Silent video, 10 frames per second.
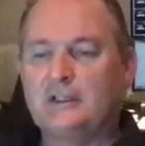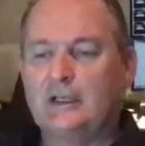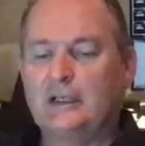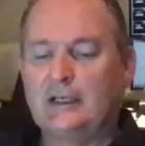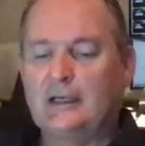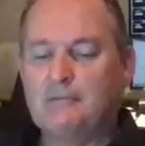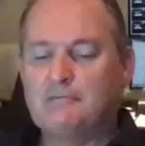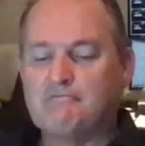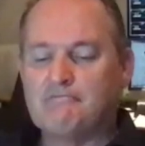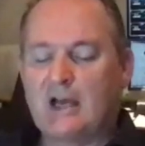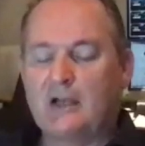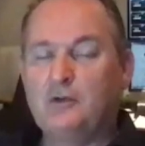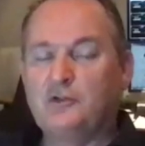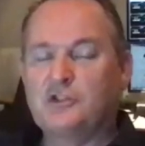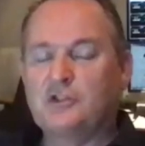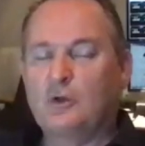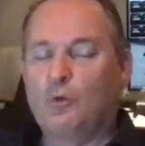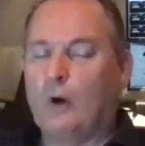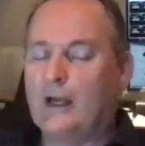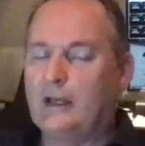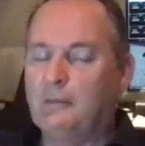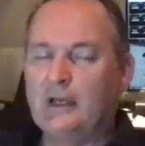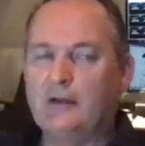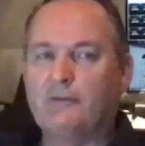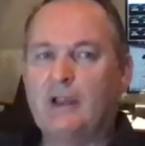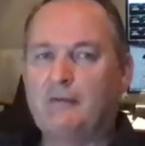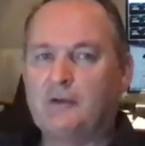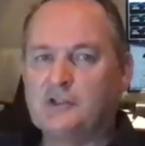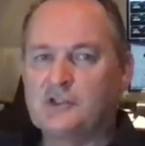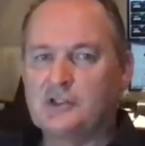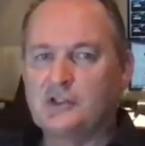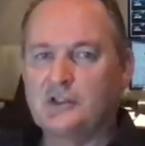I used quite a bit of leverage,